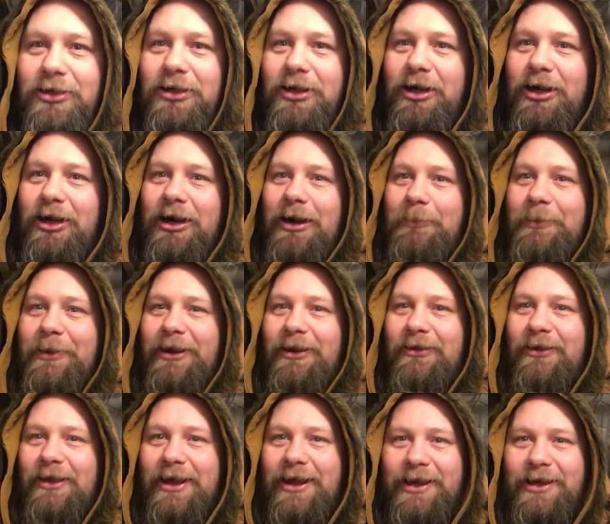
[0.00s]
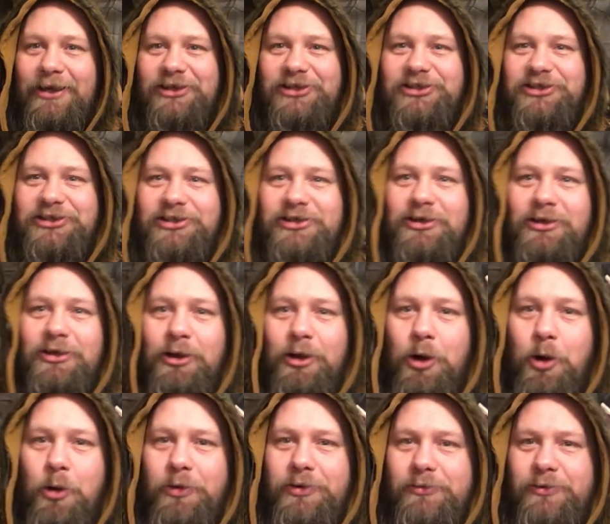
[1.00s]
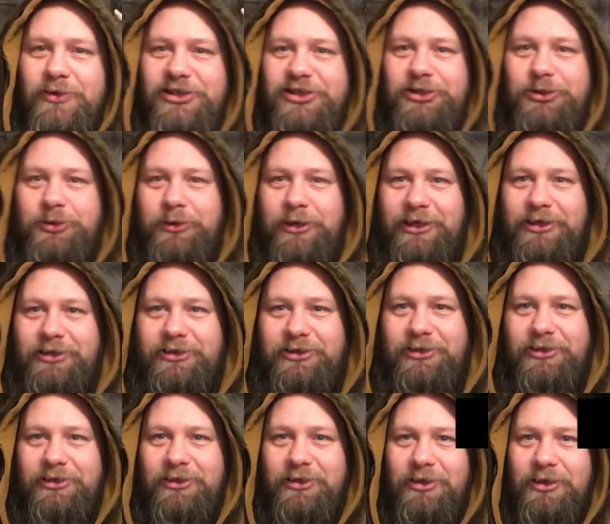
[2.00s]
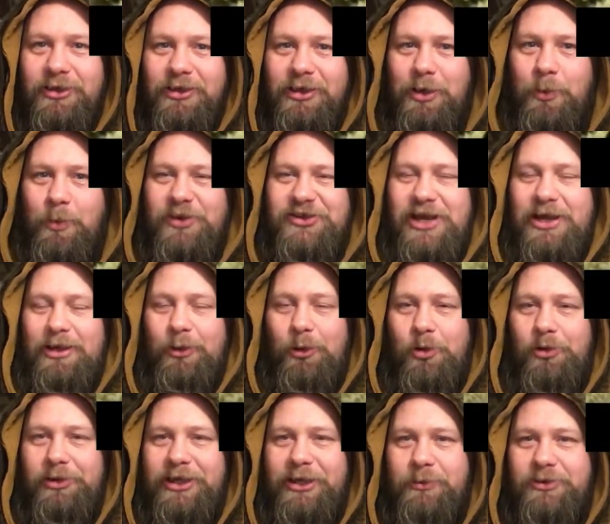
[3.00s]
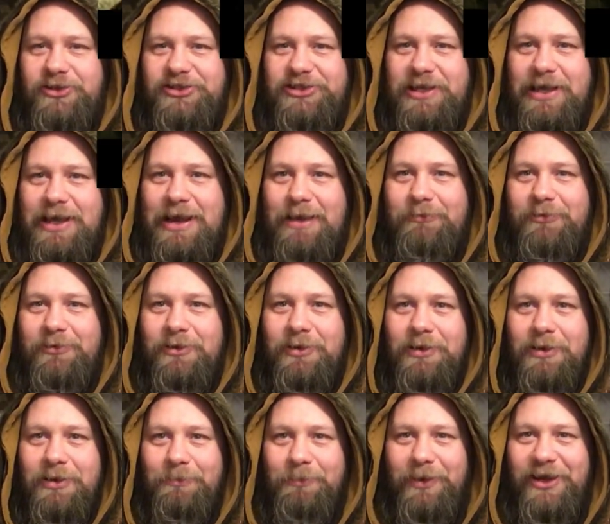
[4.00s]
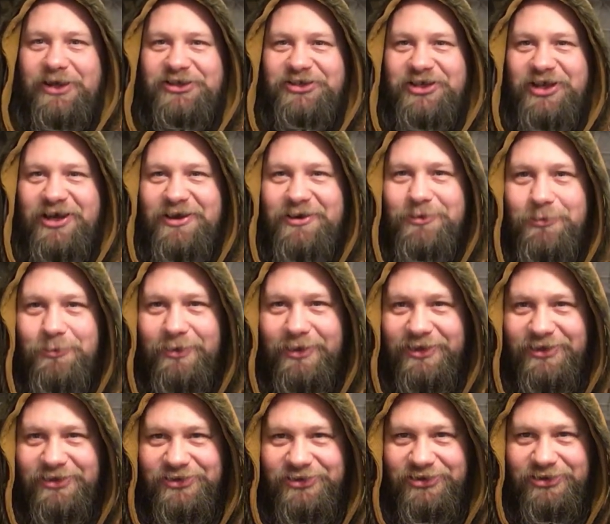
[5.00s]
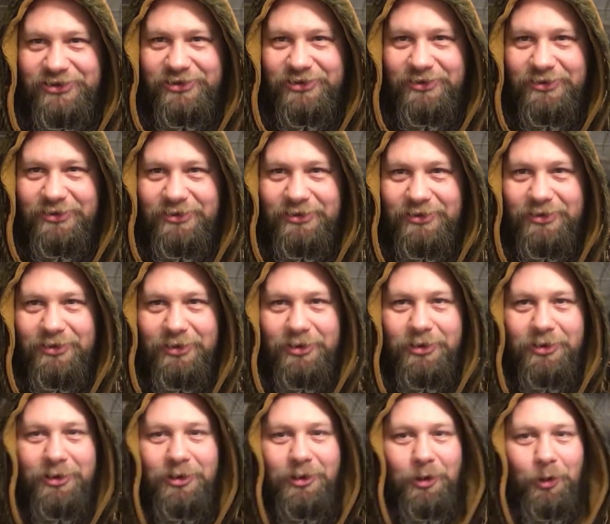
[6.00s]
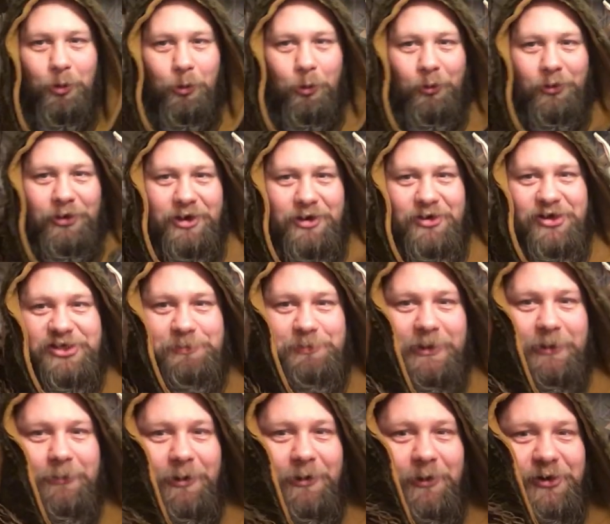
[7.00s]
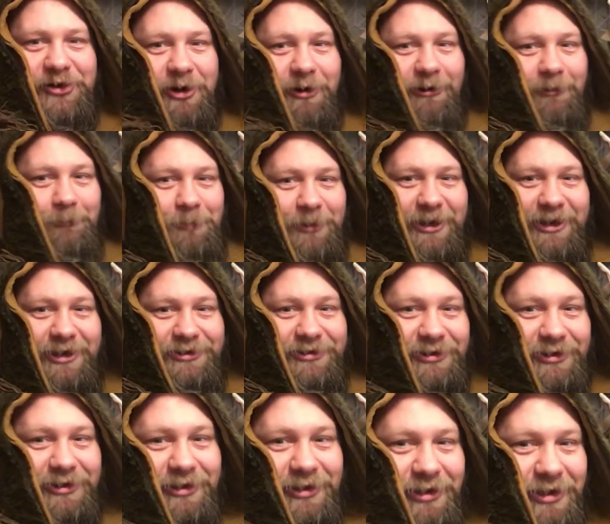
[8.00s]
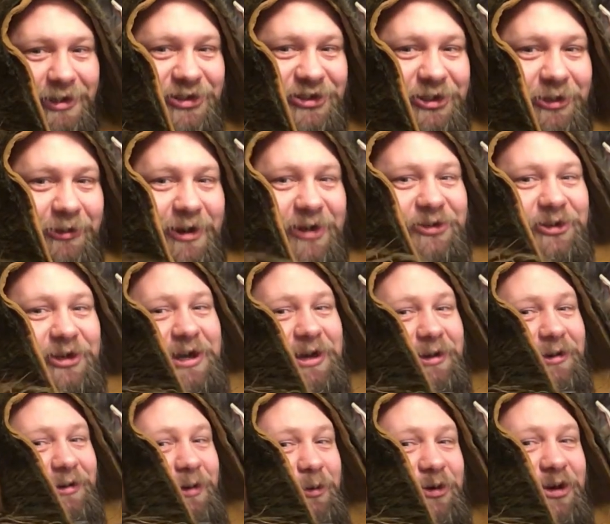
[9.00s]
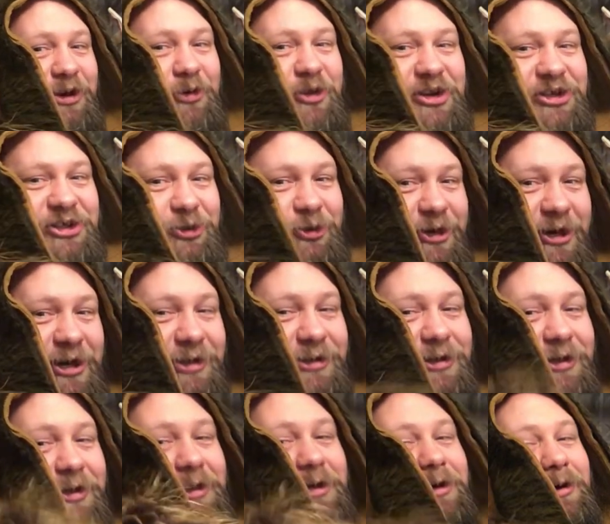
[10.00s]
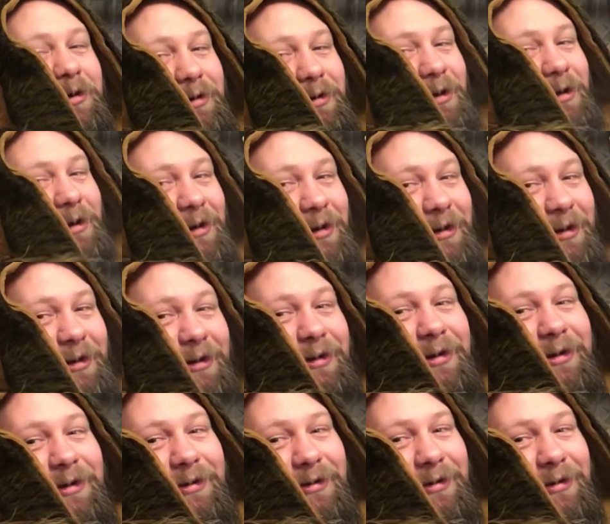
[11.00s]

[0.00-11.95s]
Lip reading: But alas, Odin was tricked. It was not Loki who was stabbed, but his son who was holding the spear under his armpit? Seriously? You did this trick? Oh,